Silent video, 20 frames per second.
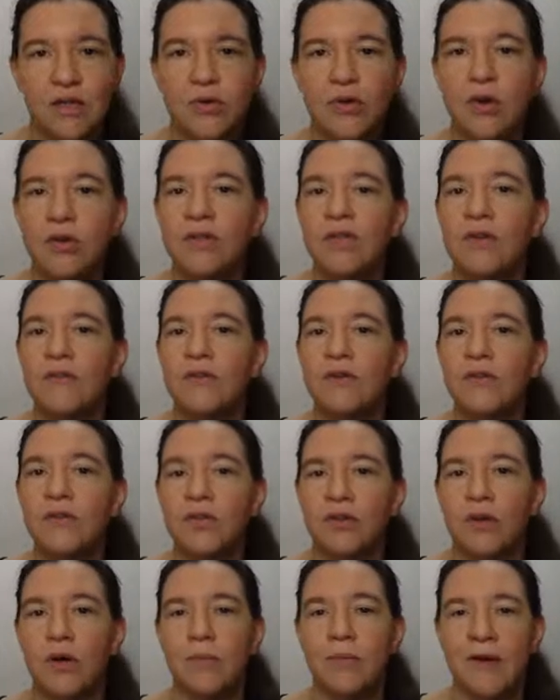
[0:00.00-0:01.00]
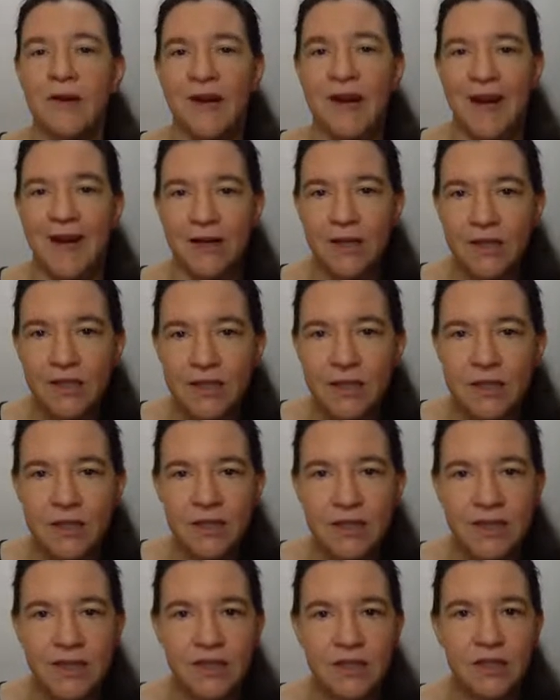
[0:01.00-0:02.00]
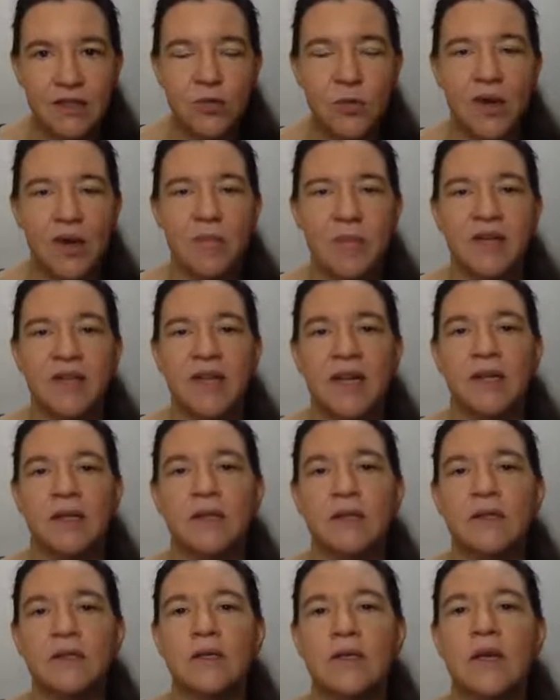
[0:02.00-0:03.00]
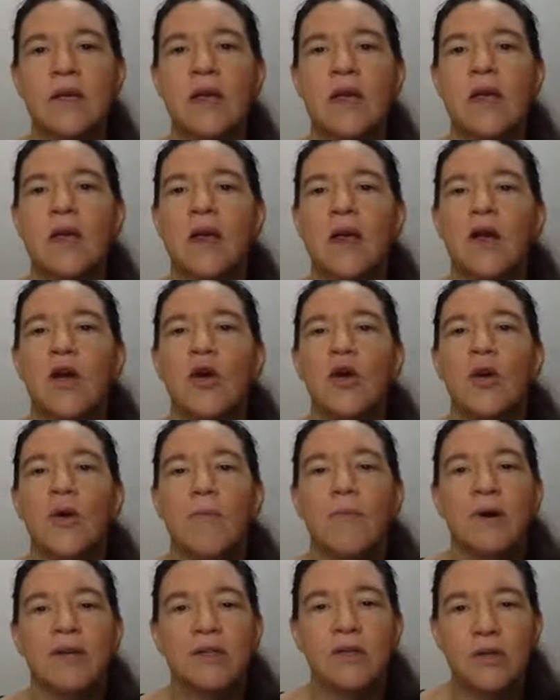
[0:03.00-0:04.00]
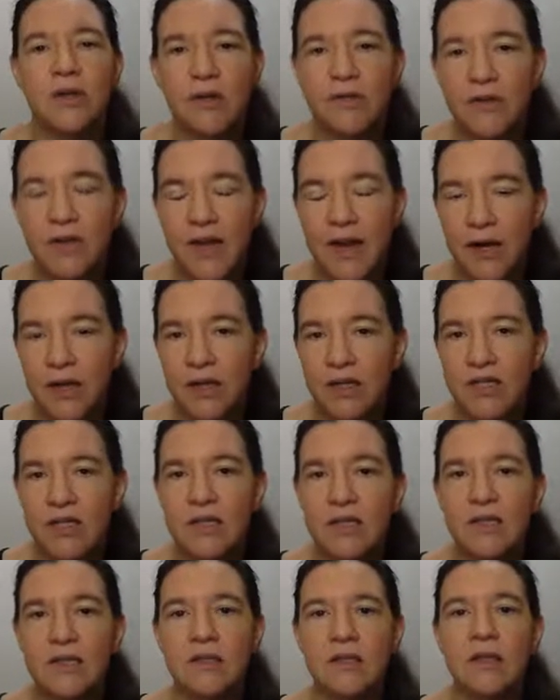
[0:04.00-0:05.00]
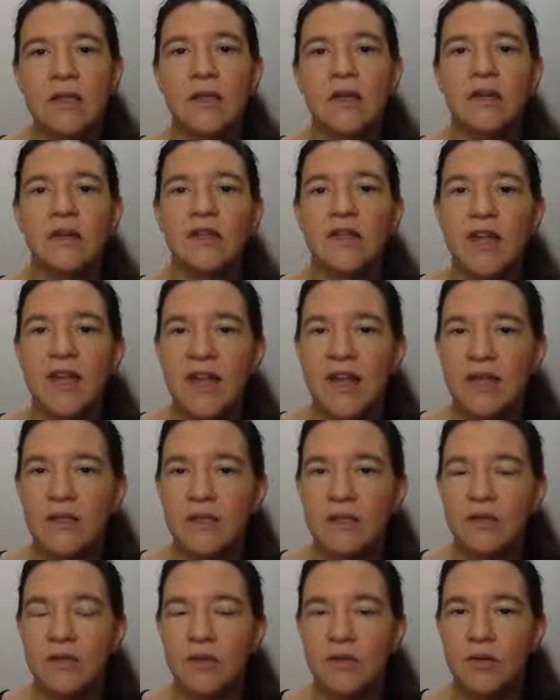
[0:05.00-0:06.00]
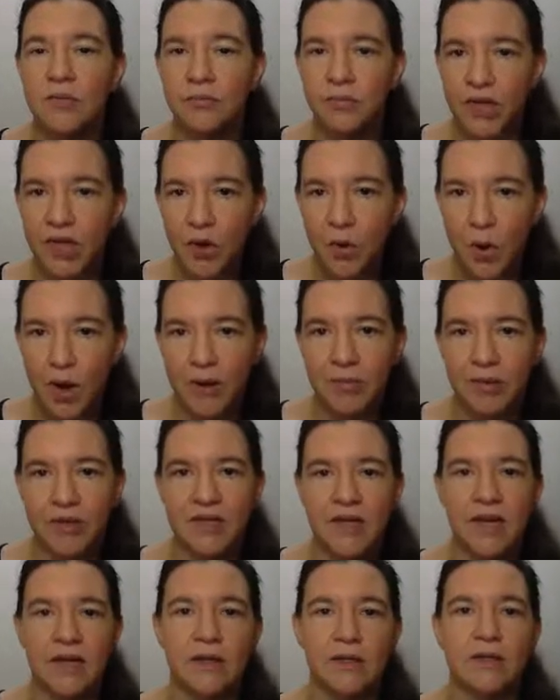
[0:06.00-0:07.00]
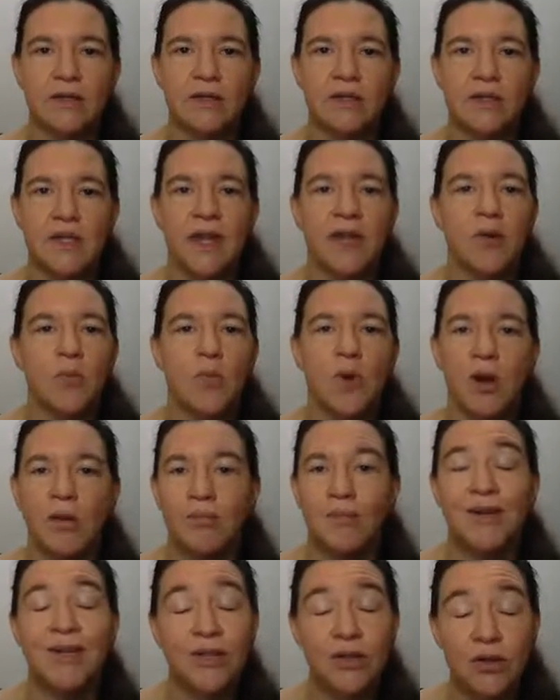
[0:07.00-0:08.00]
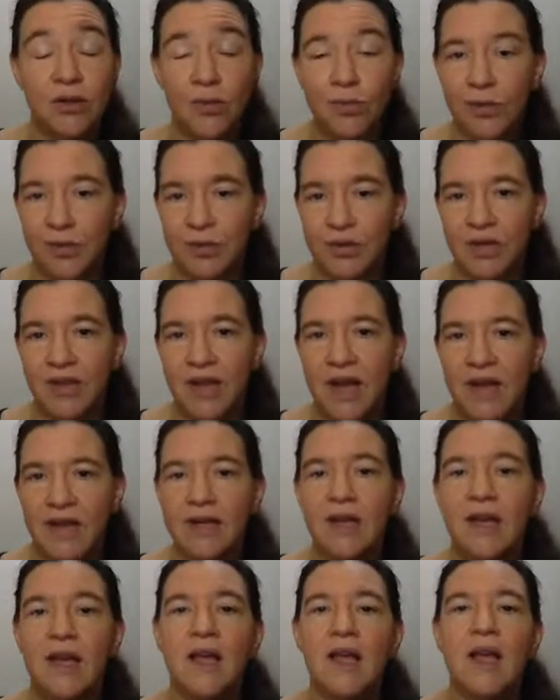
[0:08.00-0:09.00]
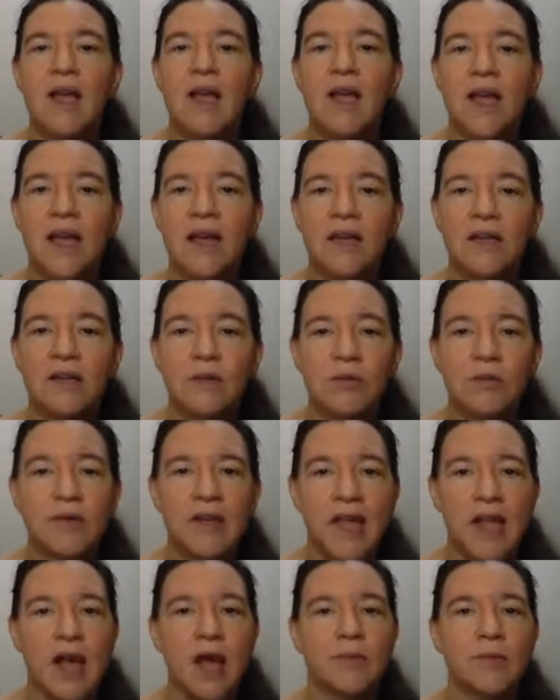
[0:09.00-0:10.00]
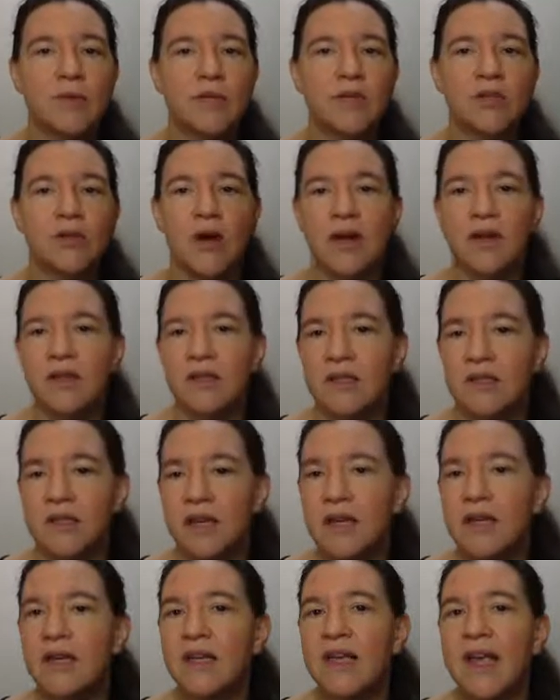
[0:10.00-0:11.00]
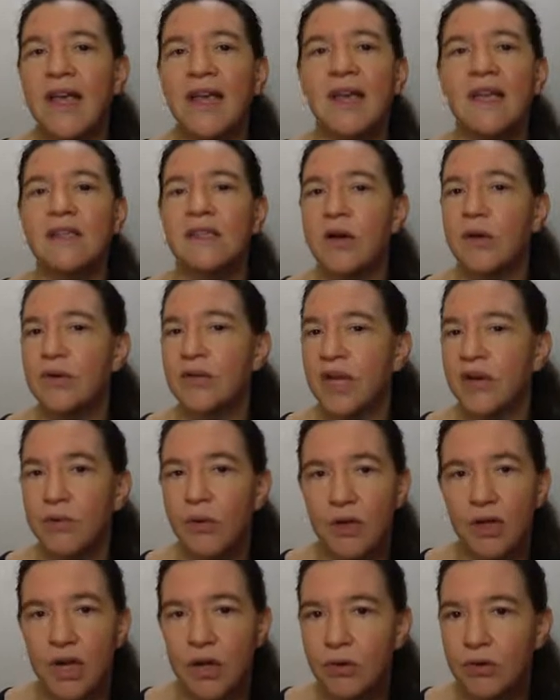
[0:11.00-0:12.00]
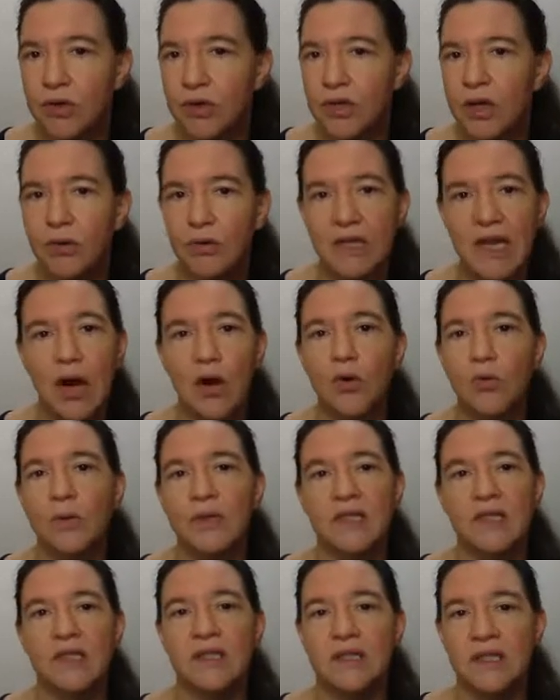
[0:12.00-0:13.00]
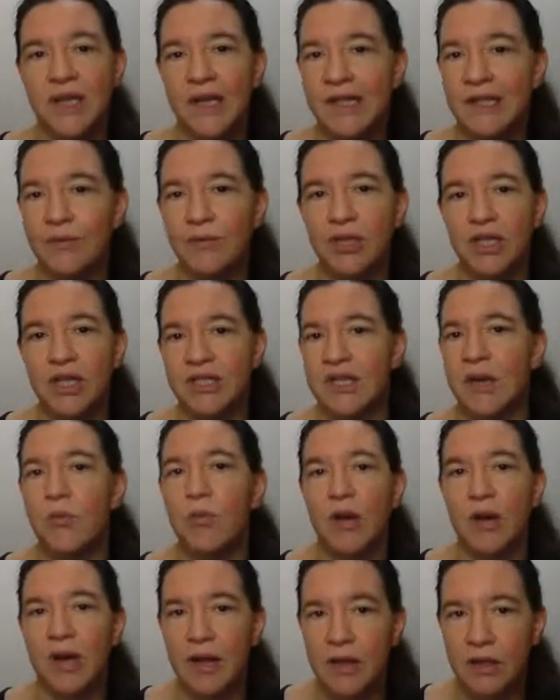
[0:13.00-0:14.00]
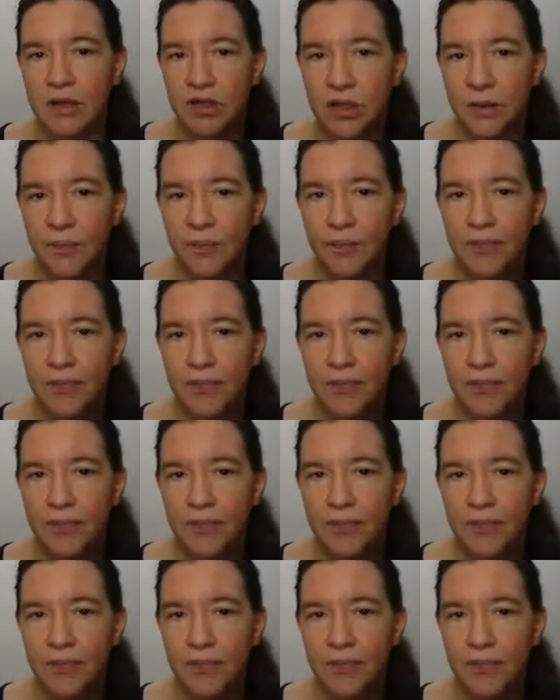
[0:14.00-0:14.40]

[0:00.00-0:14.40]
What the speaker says: So not giving strong guarantees against quantum attackers, but you're giving guarantees against pre-quantum attackers, saying, well, it's no worse than that. And it already helps us to understand, hey, is our network going to go down with these keys, which are somewhat larger?